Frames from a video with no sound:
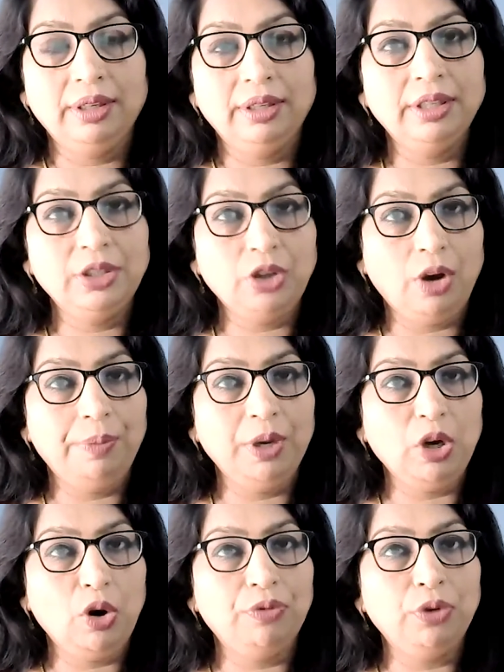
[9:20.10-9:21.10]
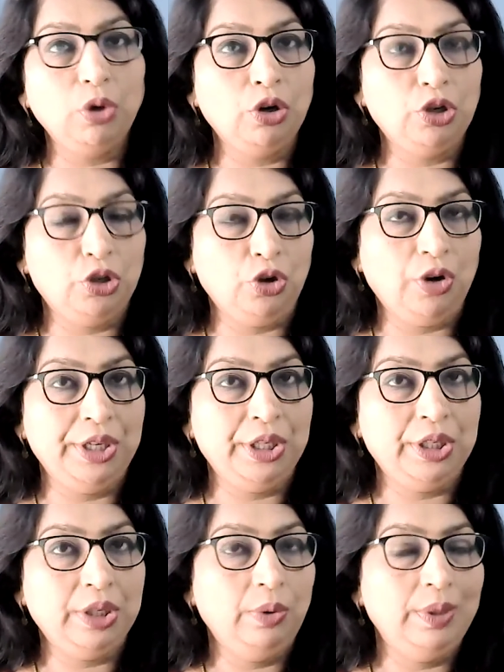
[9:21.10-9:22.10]
the topic of your
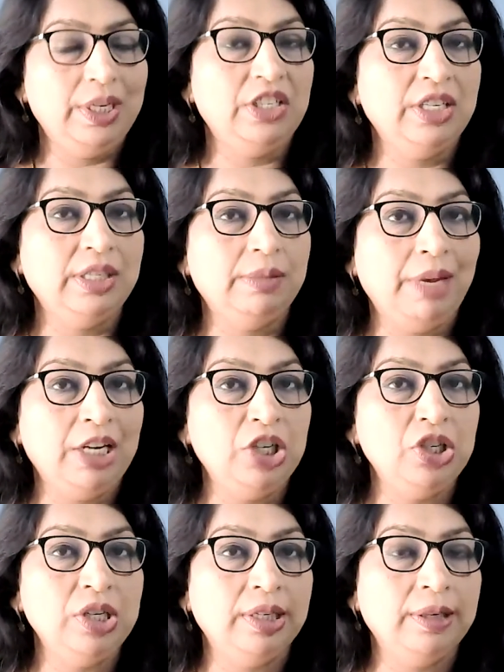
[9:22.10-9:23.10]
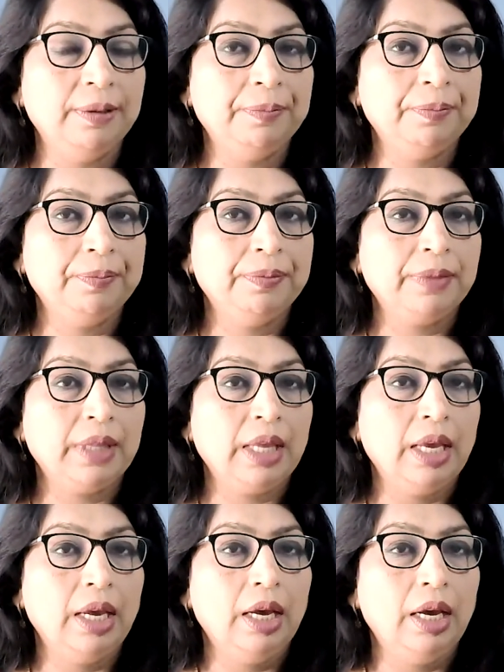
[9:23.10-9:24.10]
choice, which I just mentioned,
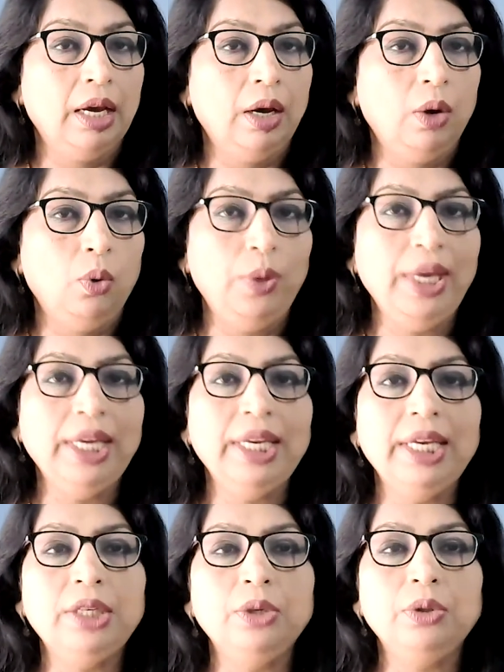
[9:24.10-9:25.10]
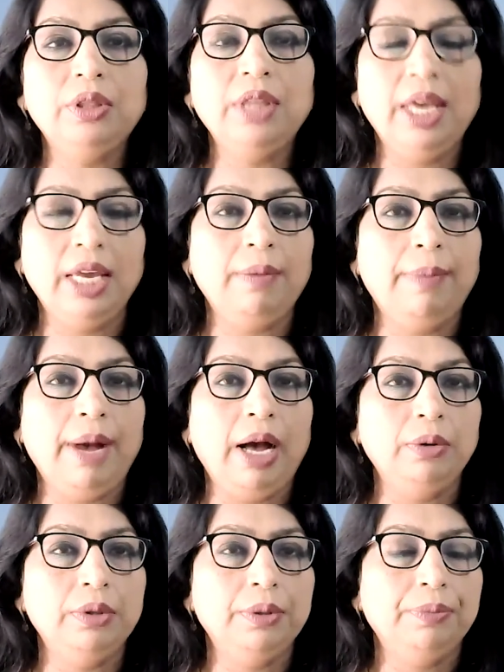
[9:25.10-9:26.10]
we need to think
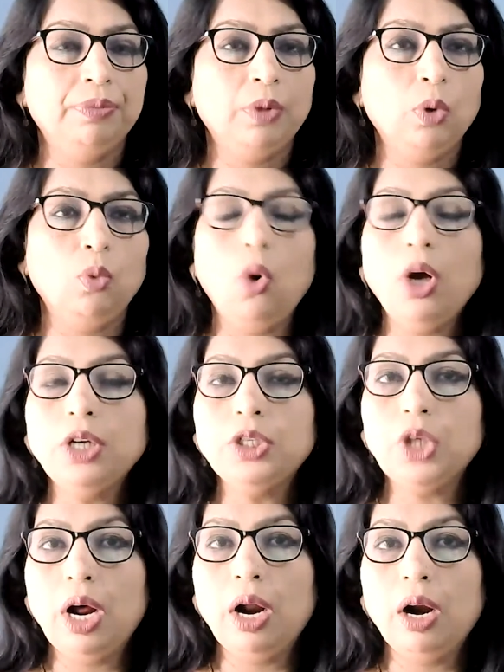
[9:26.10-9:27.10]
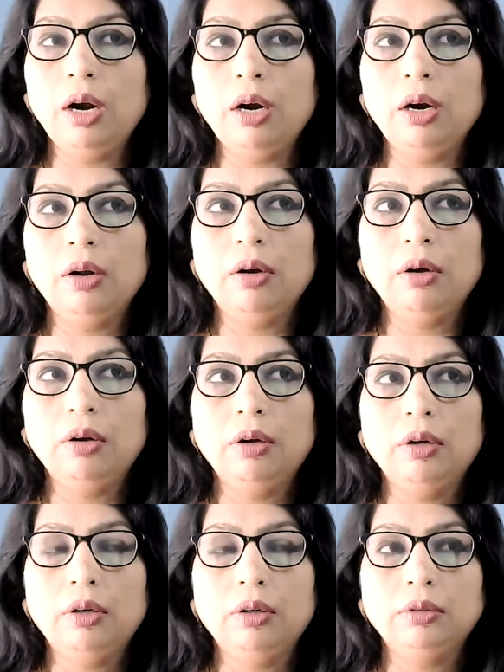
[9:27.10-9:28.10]
about what are
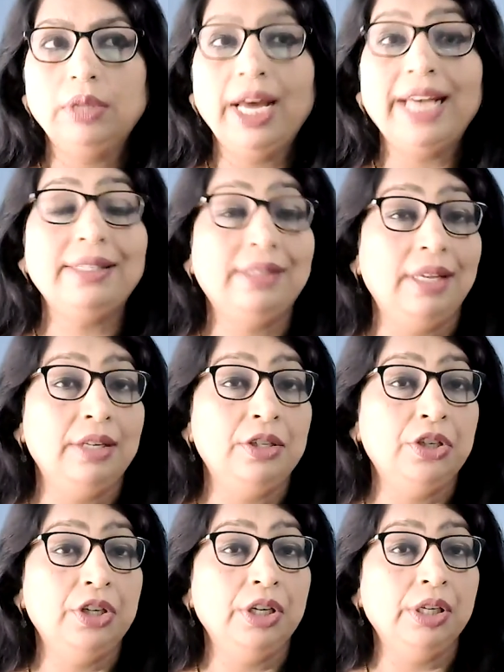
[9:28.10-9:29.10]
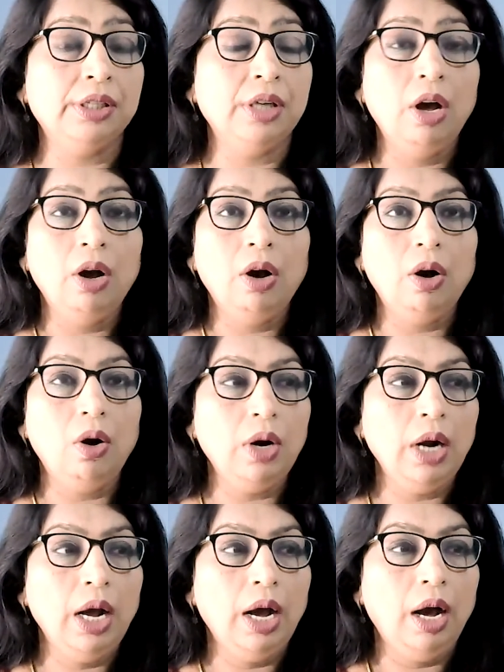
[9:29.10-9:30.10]
the essentials,
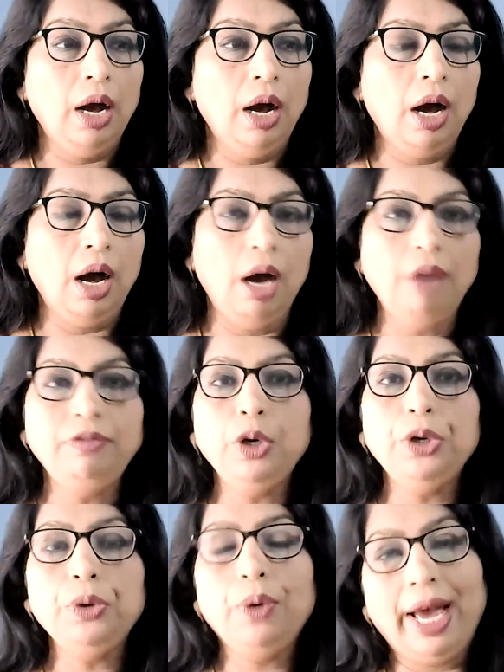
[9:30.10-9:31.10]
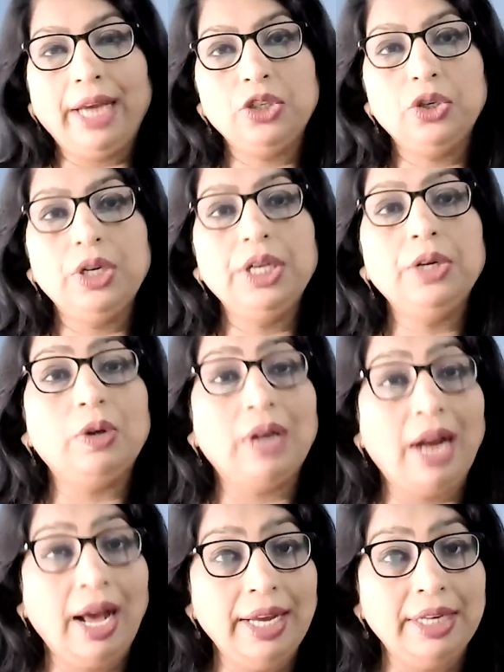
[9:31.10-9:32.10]
or how do you actually
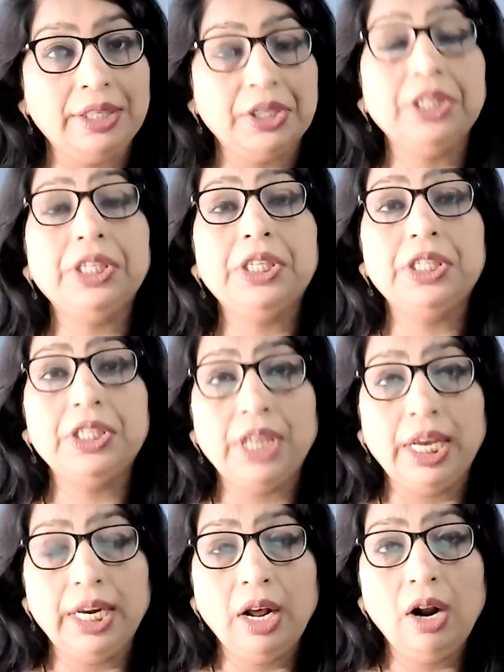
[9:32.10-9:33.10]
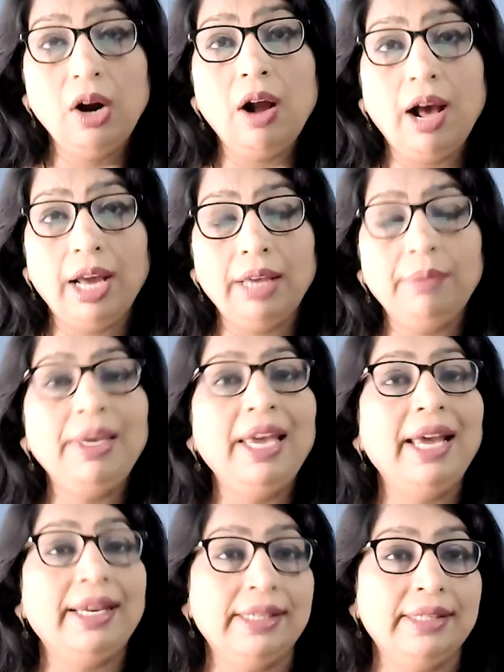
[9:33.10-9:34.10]
write a stellar IB
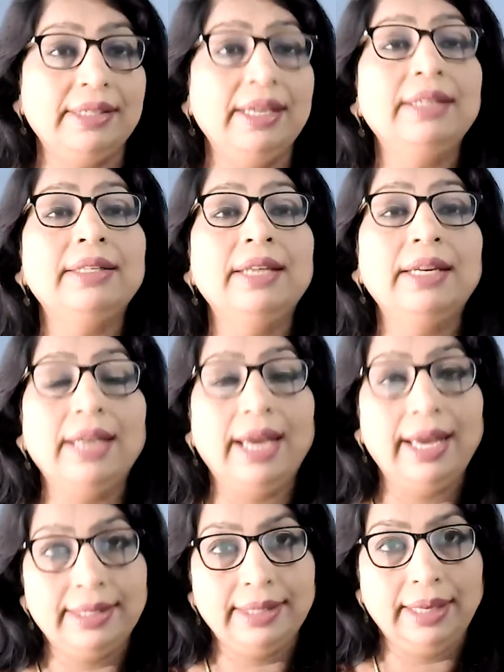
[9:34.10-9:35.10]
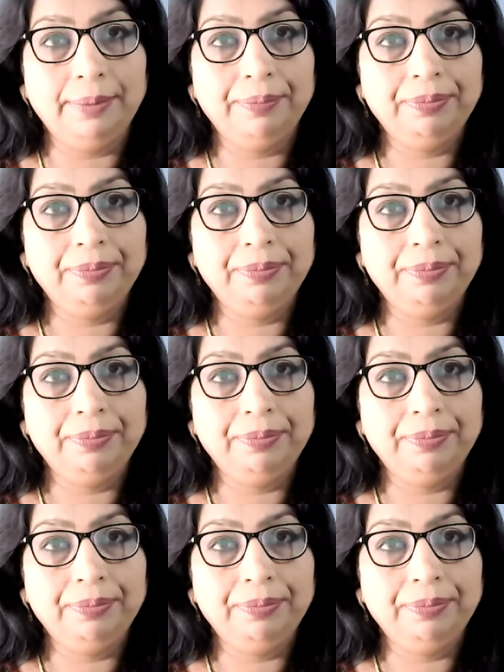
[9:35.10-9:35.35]
extended essay?